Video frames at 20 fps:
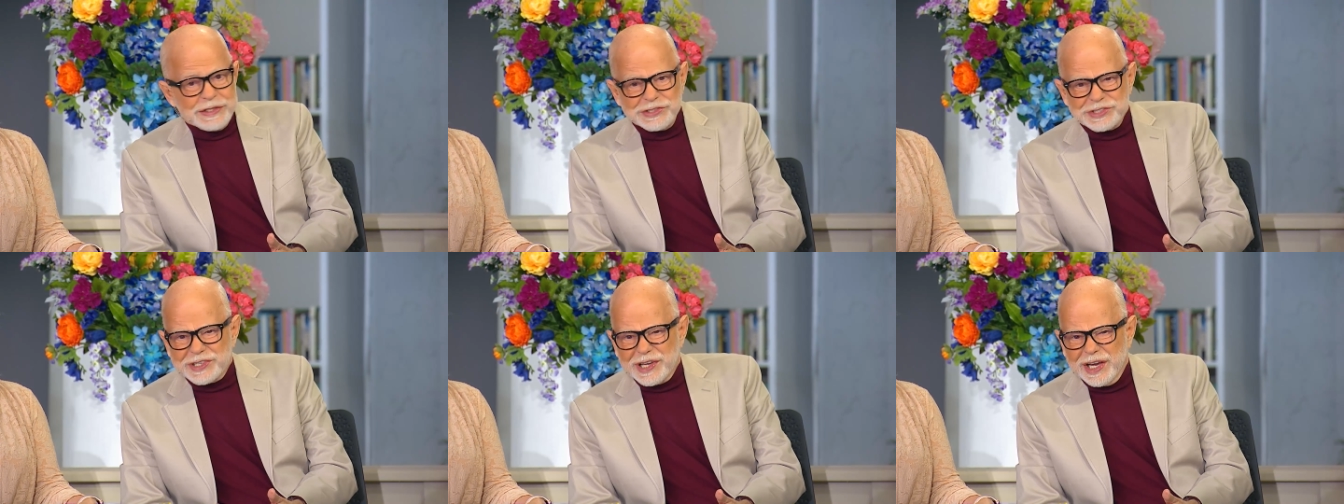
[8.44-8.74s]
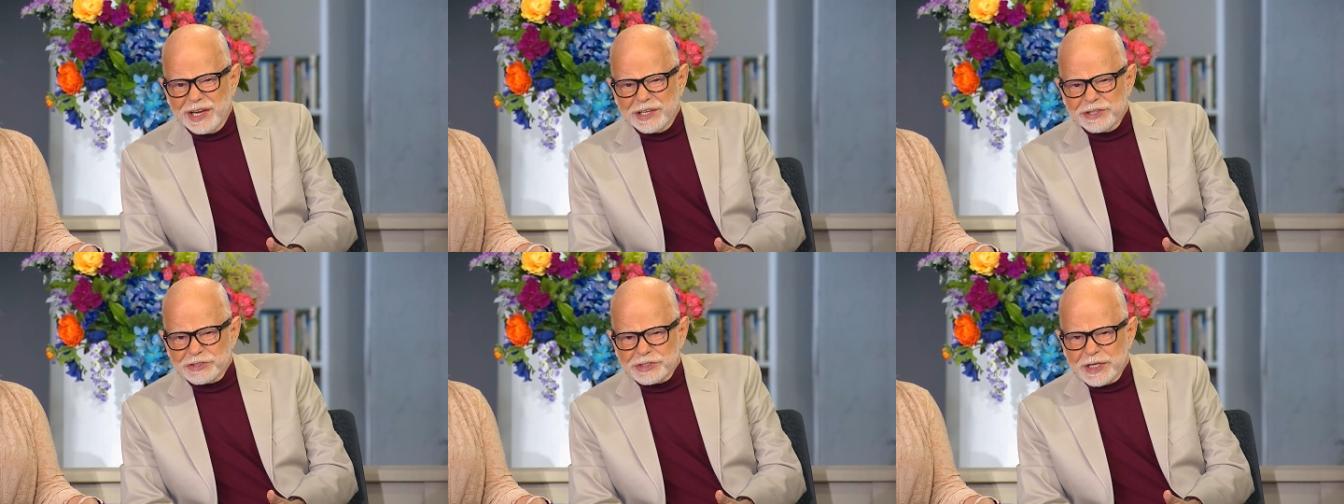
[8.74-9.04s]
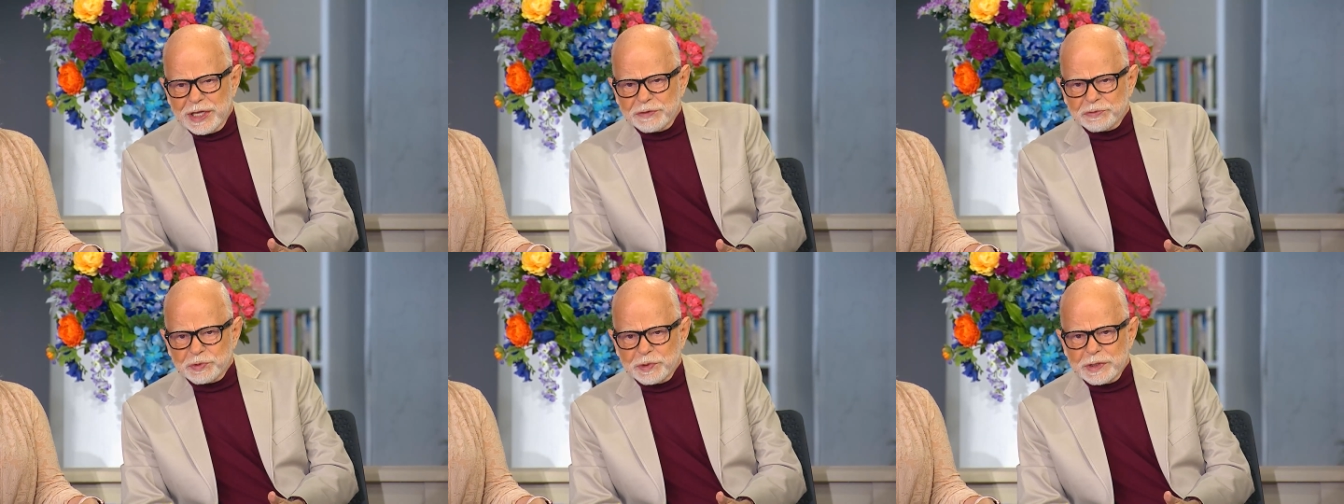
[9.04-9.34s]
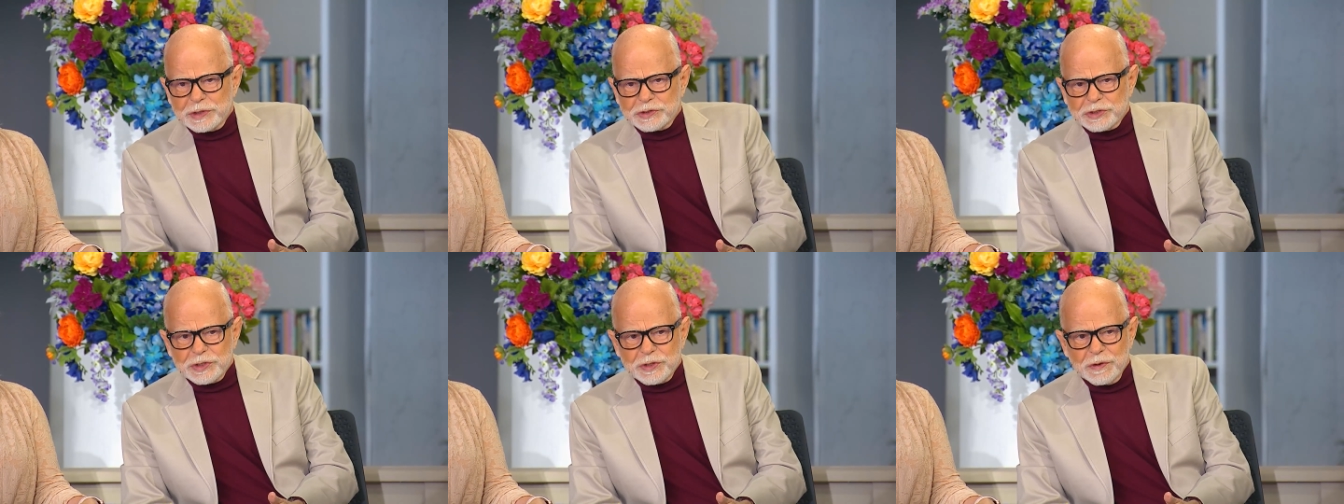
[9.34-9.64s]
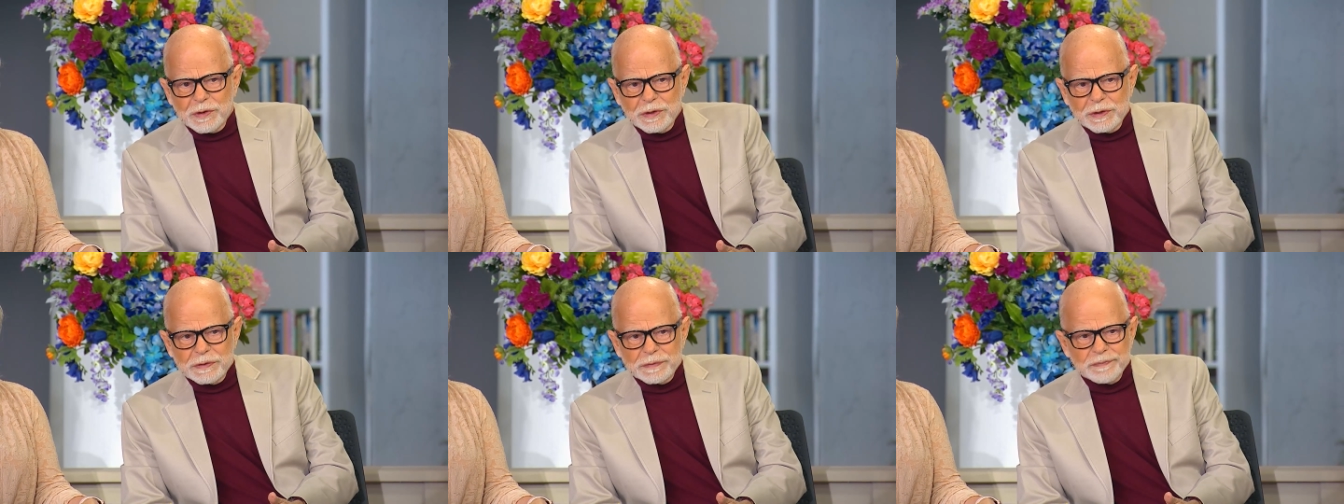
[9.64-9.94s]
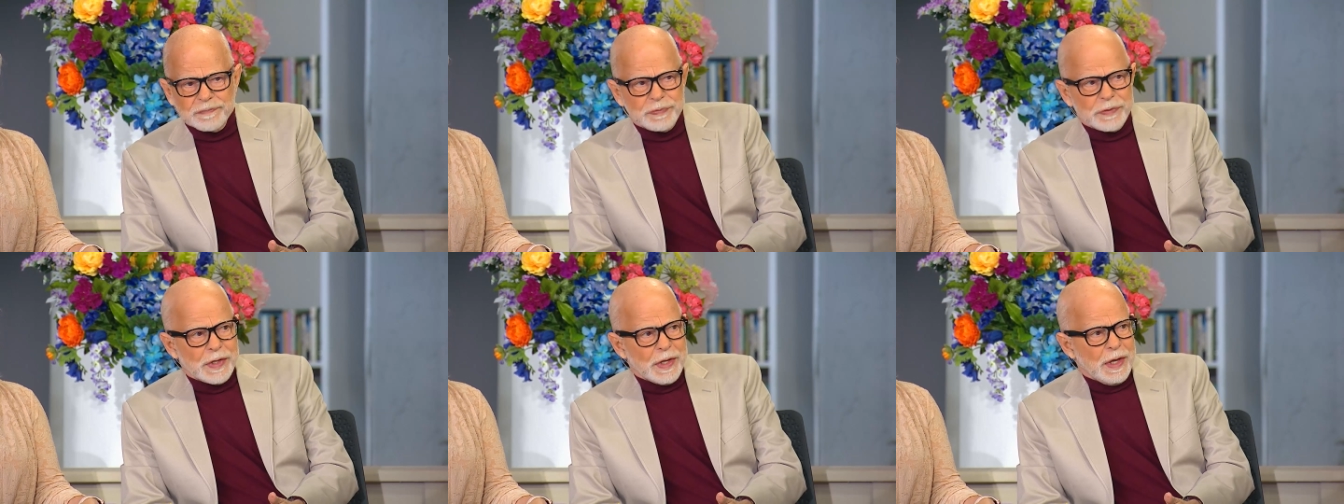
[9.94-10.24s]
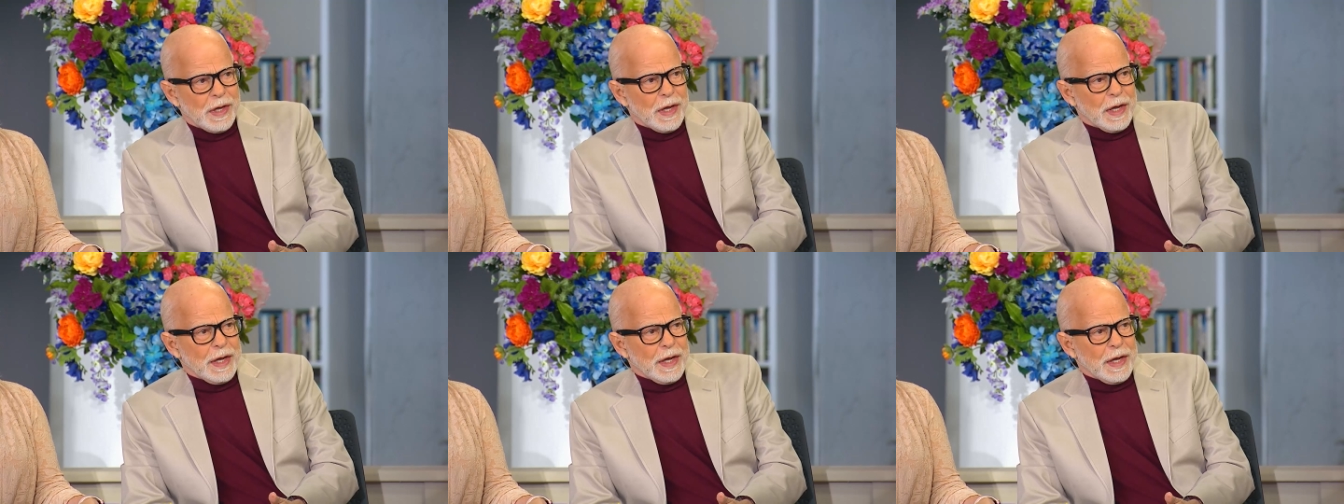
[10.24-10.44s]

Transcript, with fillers: Nisan, is that what it's called? Right. Yeah.